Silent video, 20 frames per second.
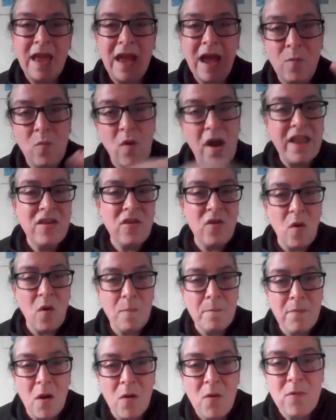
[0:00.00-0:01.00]
And when you're
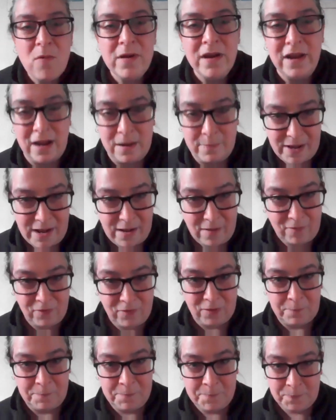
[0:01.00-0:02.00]
moaning about
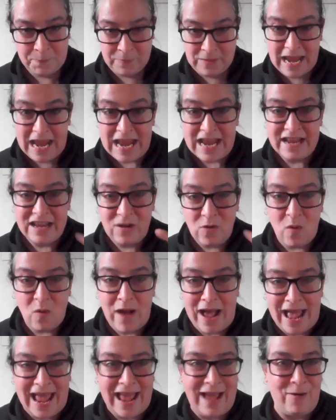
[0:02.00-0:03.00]
them in your
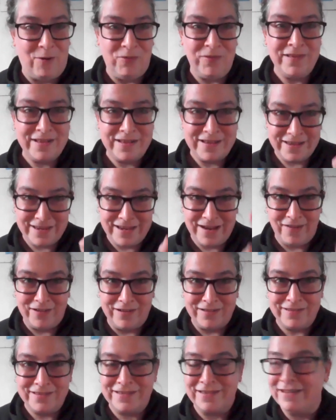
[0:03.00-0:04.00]
house,
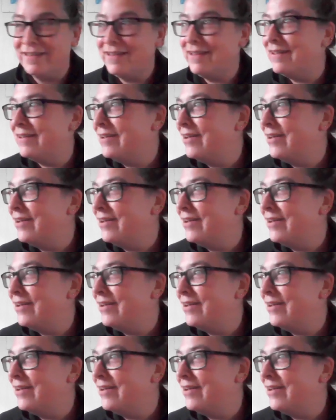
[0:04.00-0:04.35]
youngster,